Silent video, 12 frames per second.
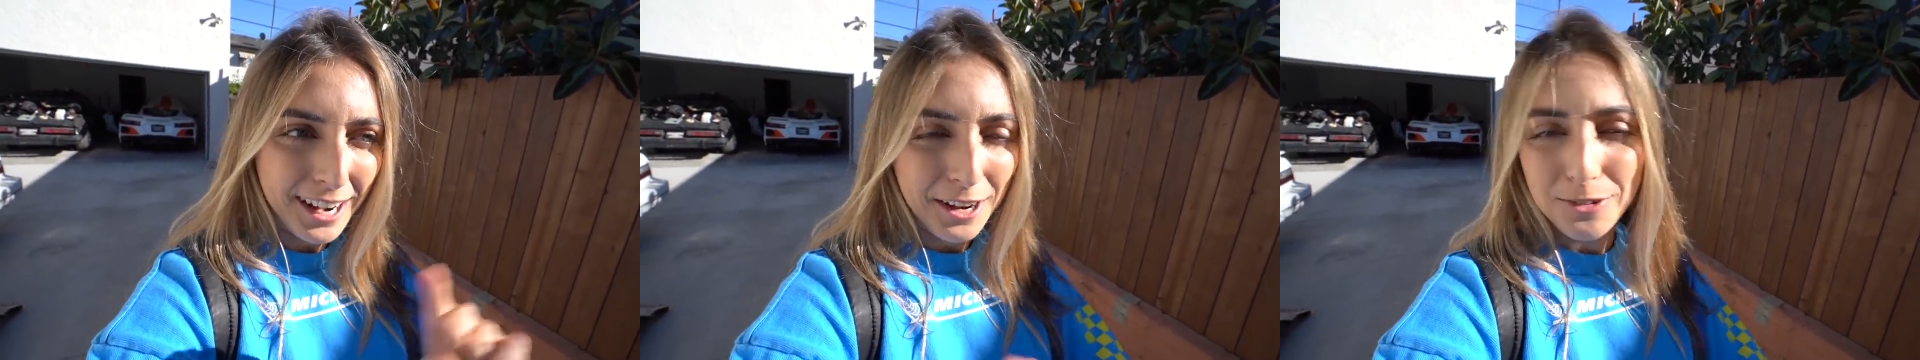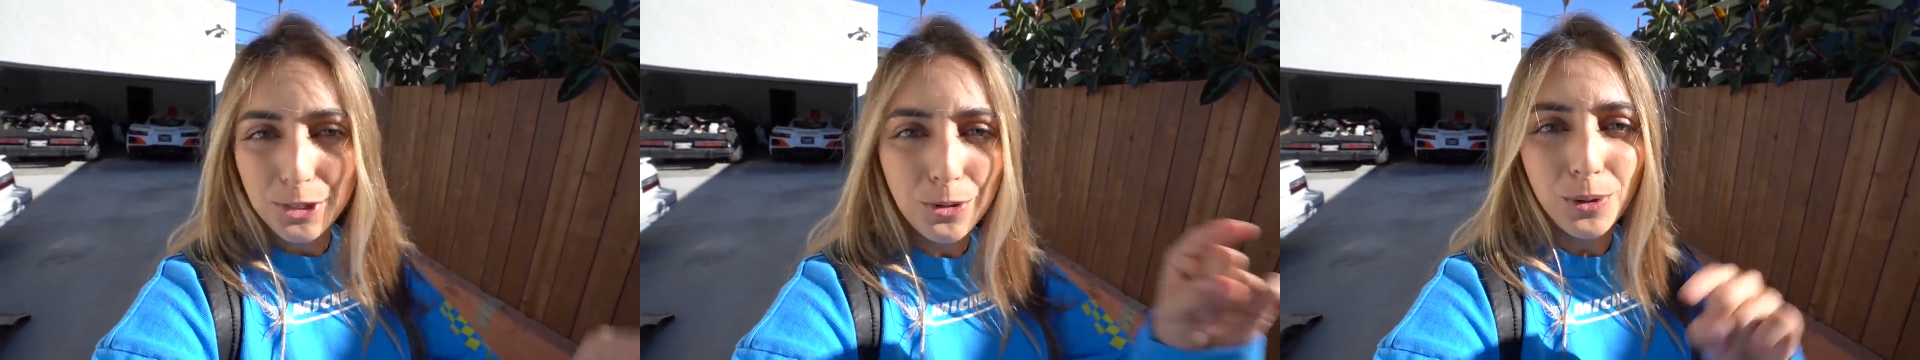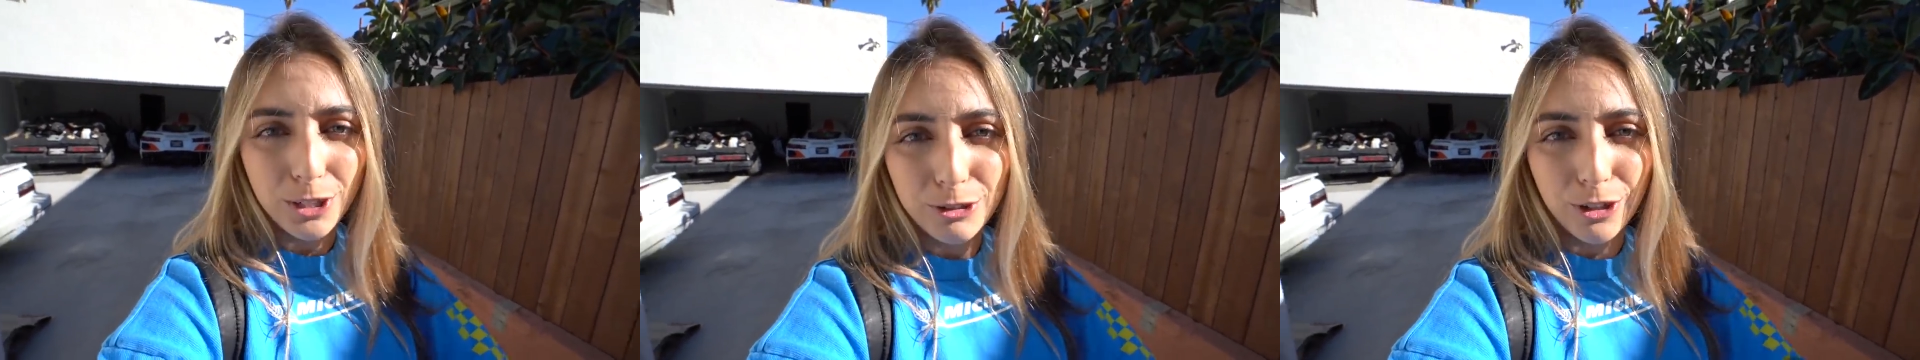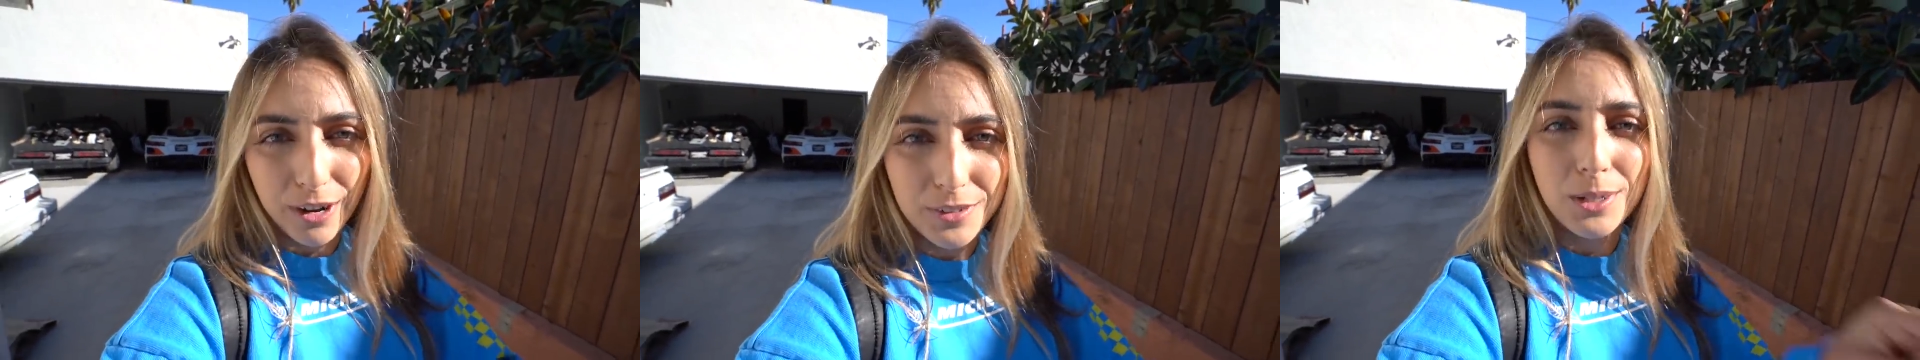I do want to
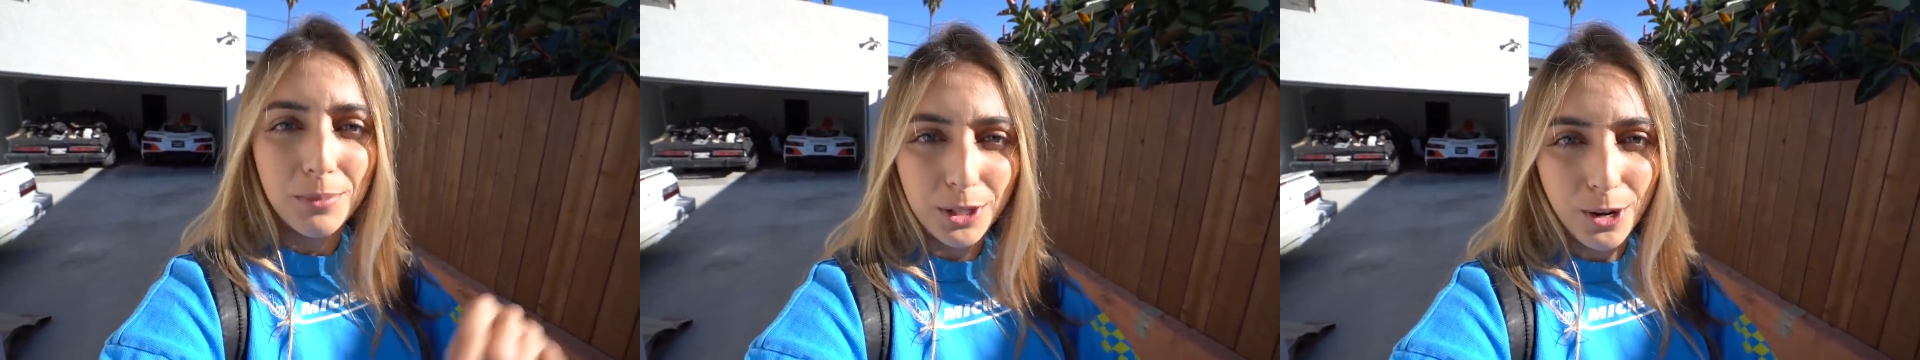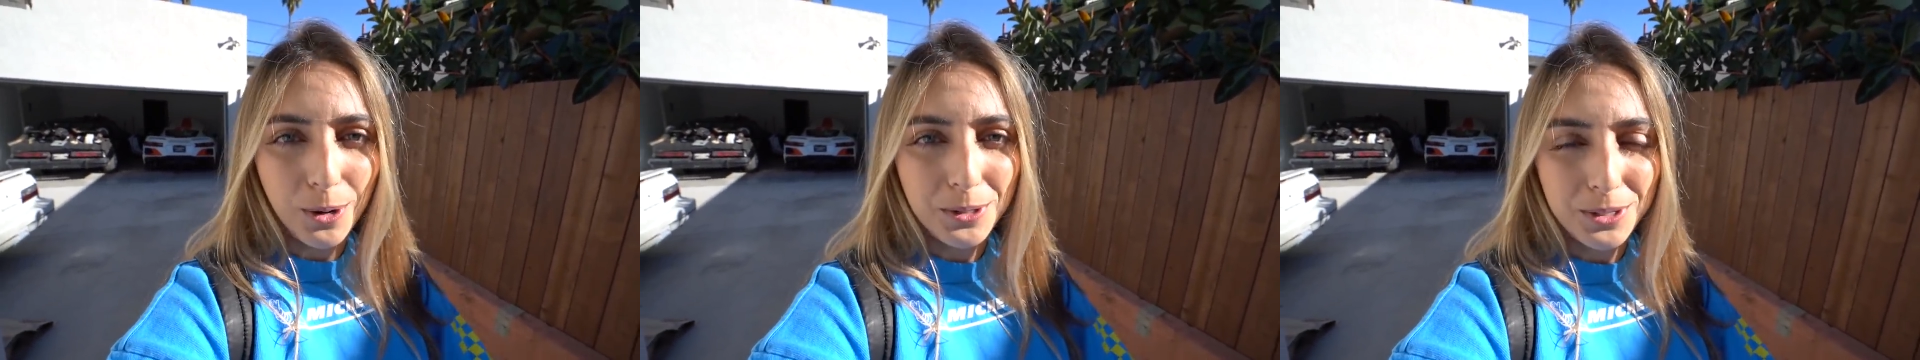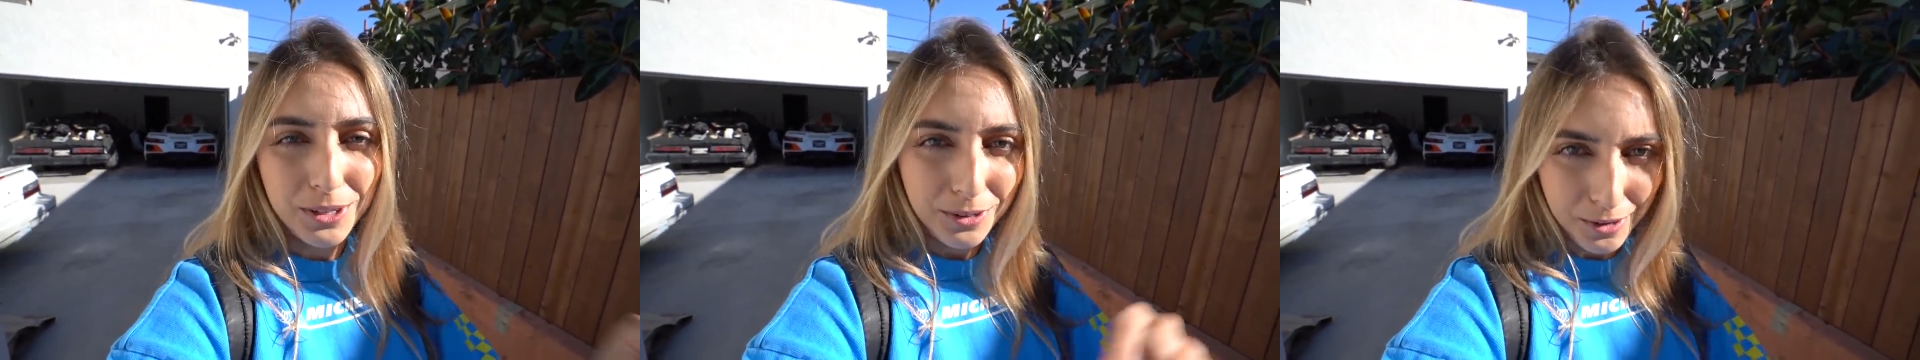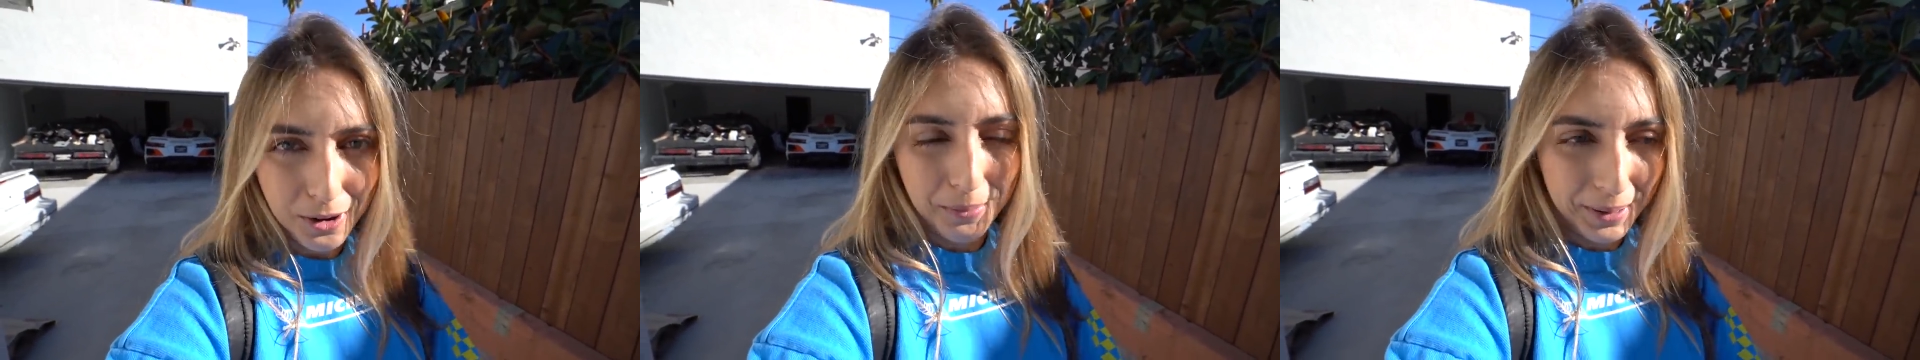drive some of the cars that
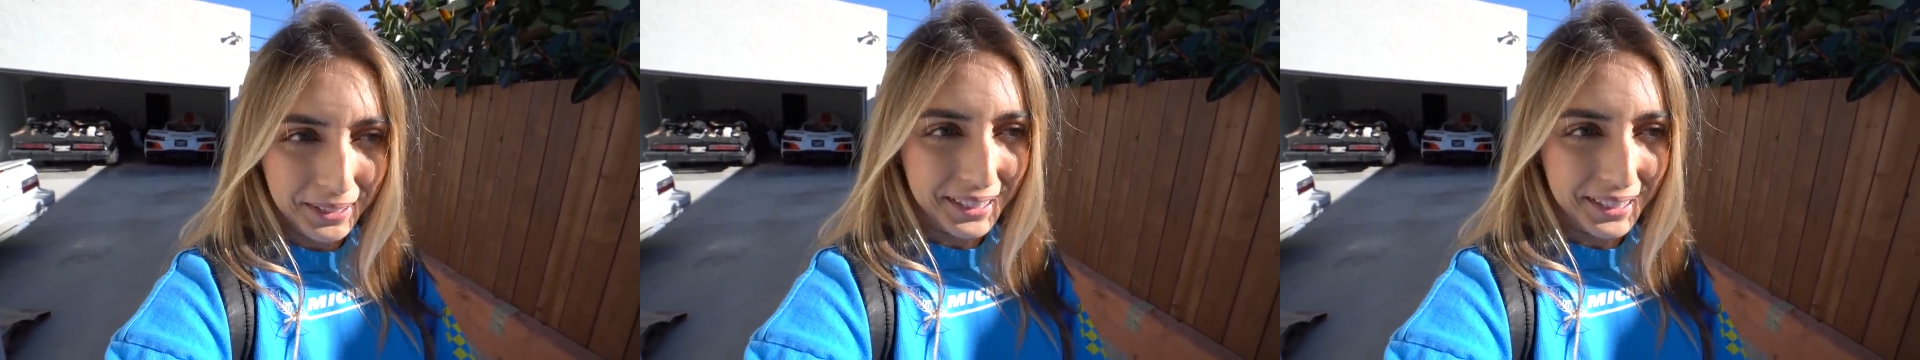are on my